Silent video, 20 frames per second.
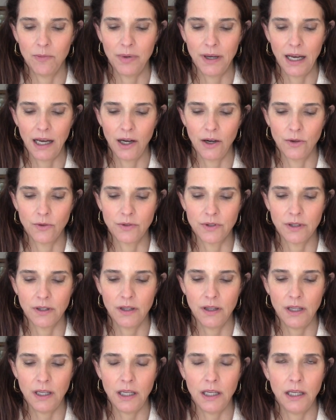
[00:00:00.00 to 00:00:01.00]
about
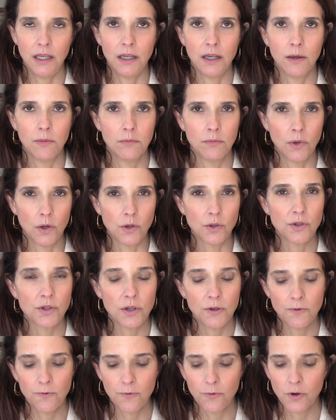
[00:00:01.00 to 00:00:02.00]
the
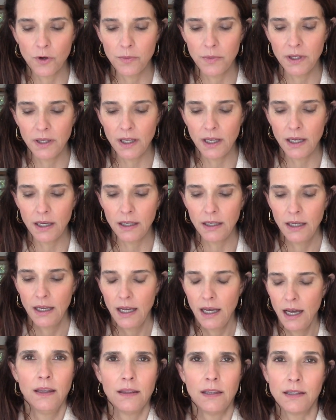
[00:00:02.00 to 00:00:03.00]
emulsion formula,
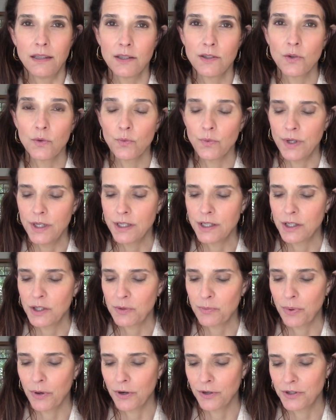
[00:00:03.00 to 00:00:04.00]
this is a
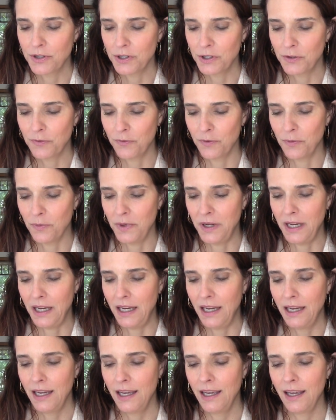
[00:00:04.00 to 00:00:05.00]
recent purchase for
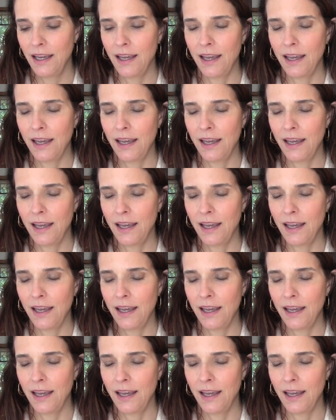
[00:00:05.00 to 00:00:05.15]
me,